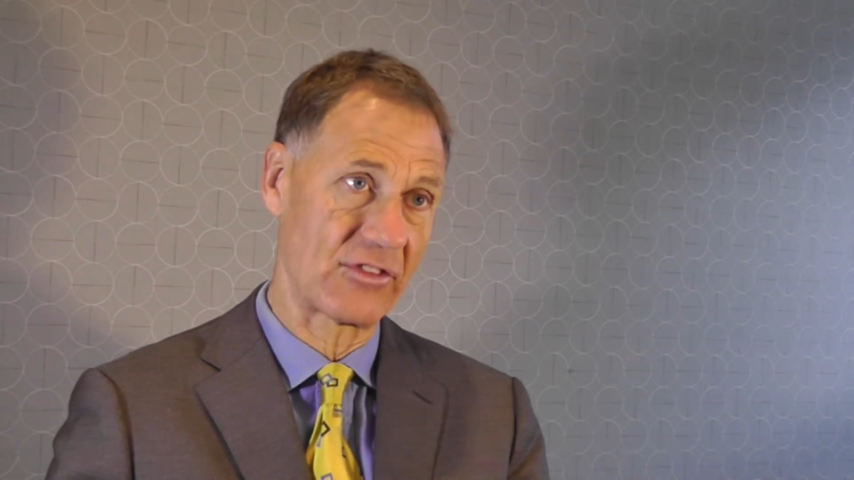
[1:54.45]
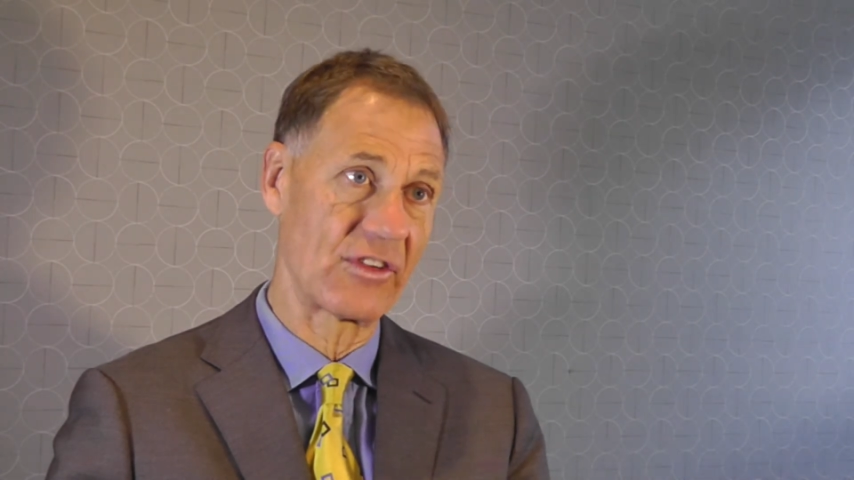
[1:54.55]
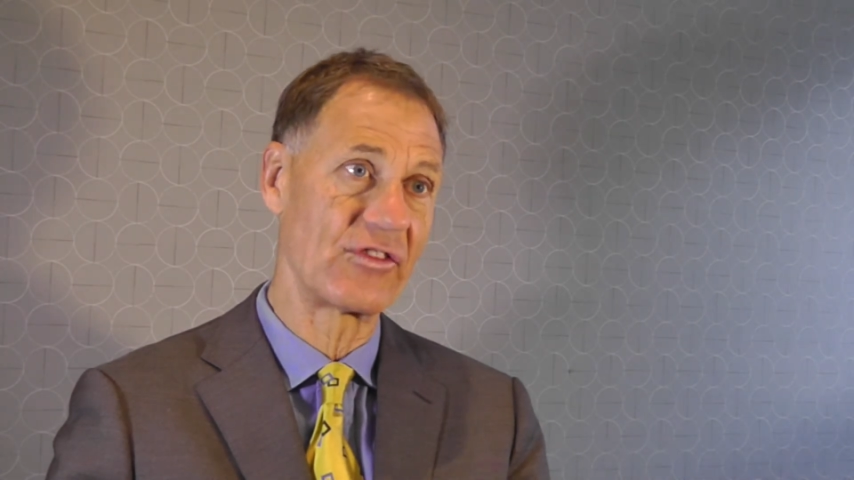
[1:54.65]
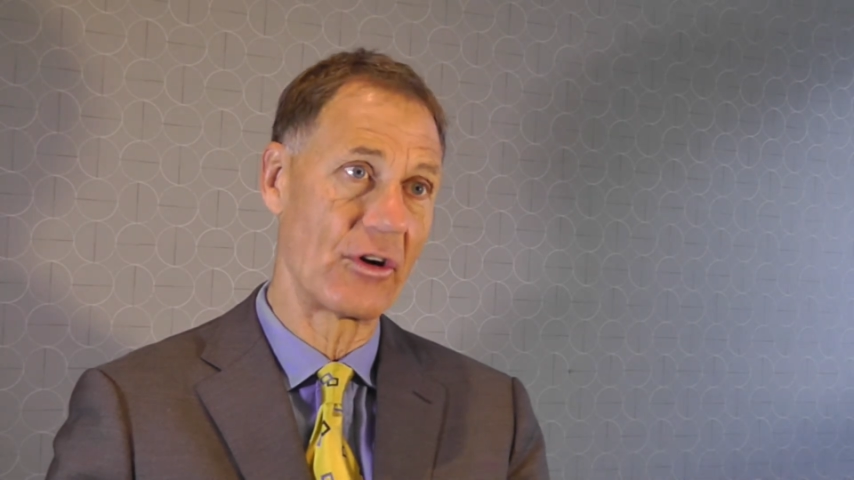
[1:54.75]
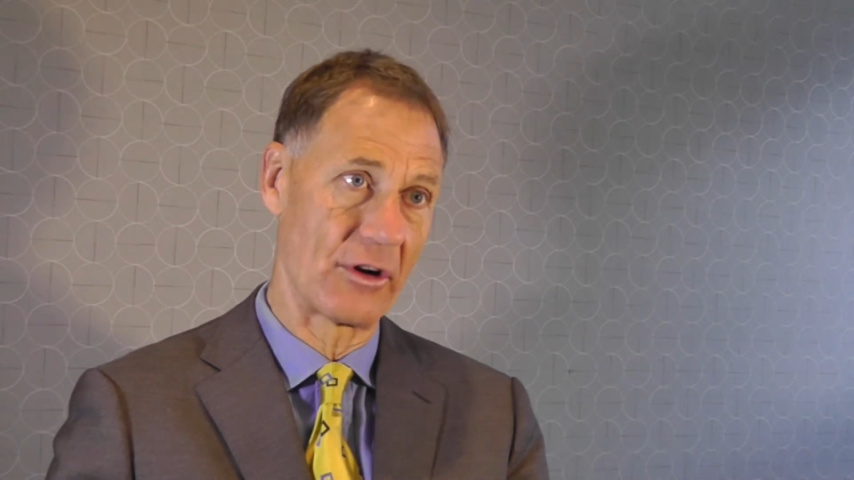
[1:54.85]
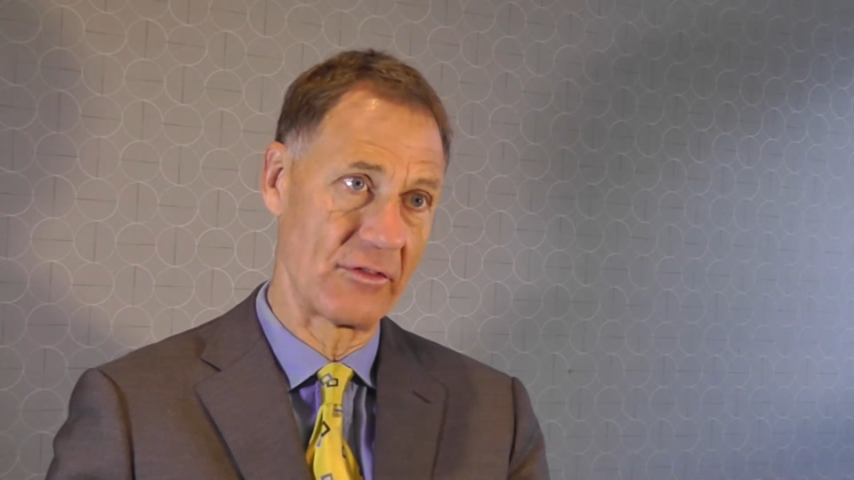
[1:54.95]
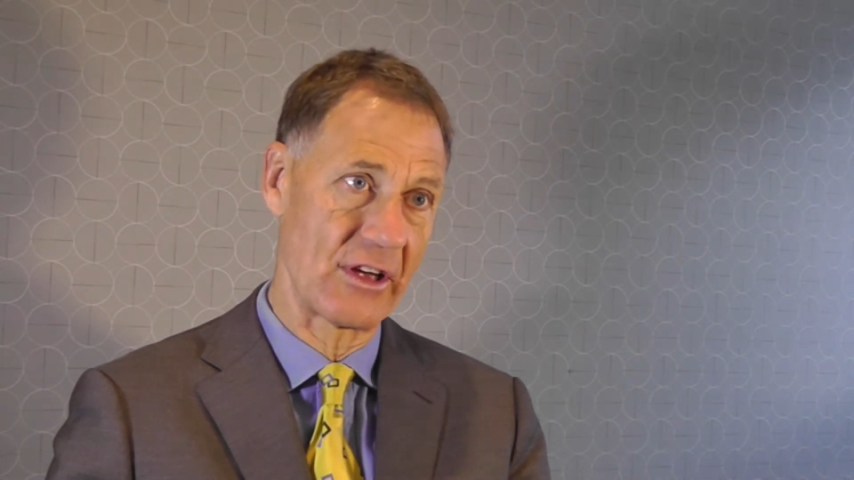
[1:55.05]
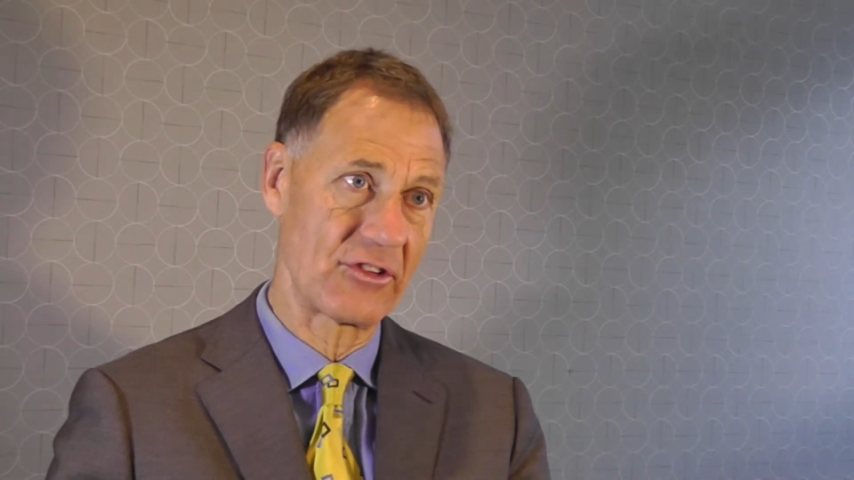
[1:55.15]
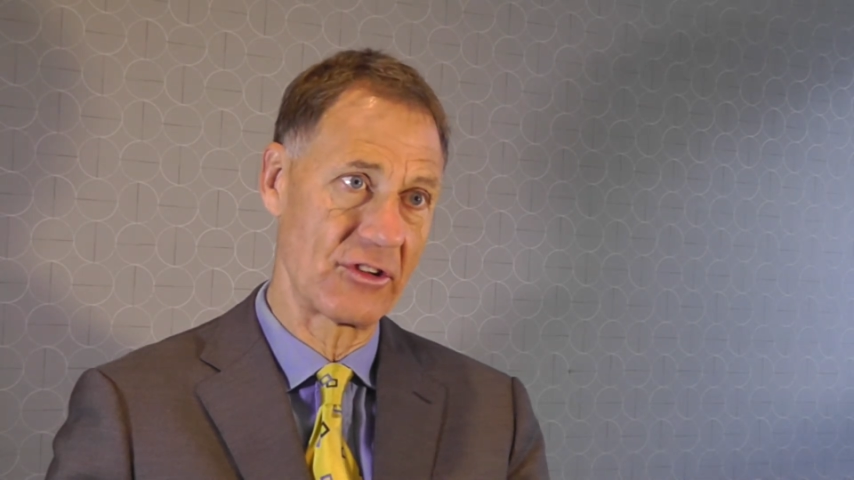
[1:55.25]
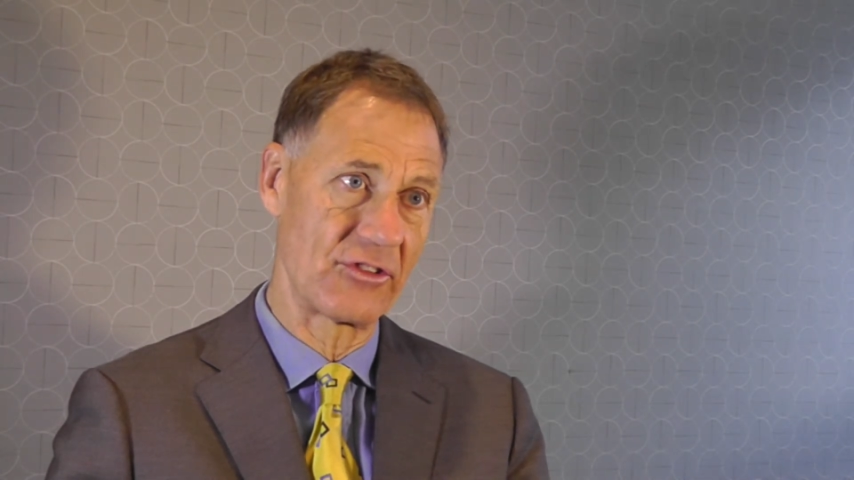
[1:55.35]
for foreign
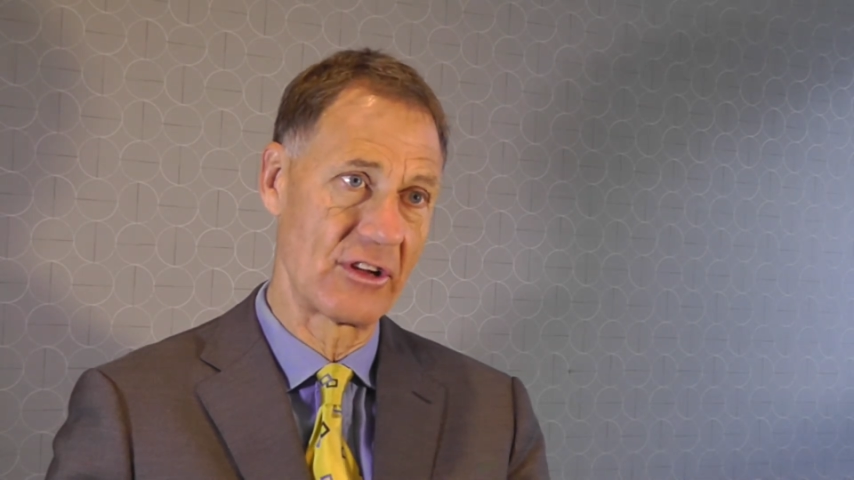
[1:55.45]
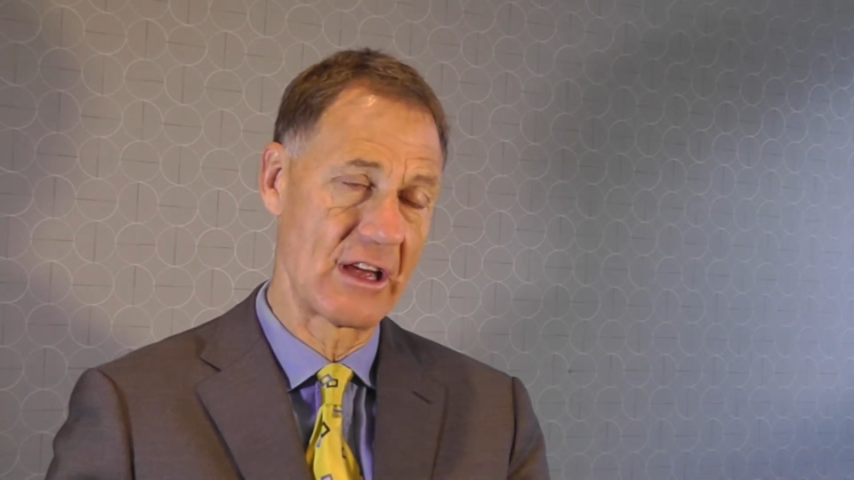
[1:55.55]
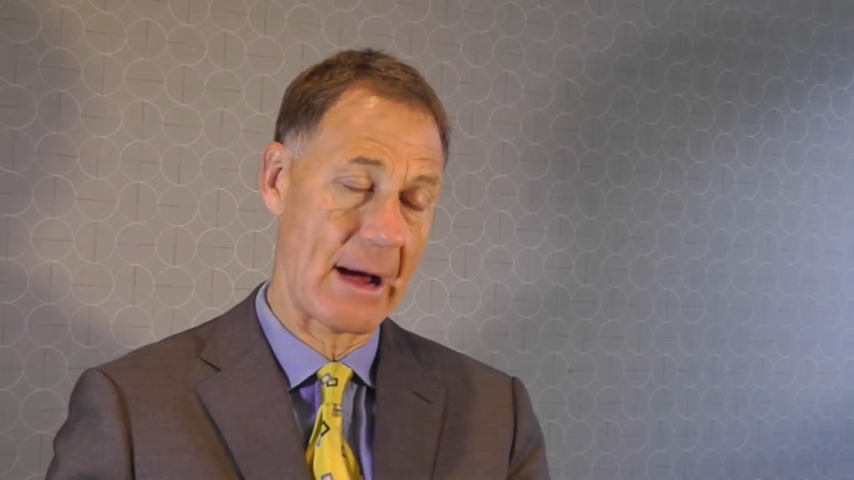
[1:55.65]
investors.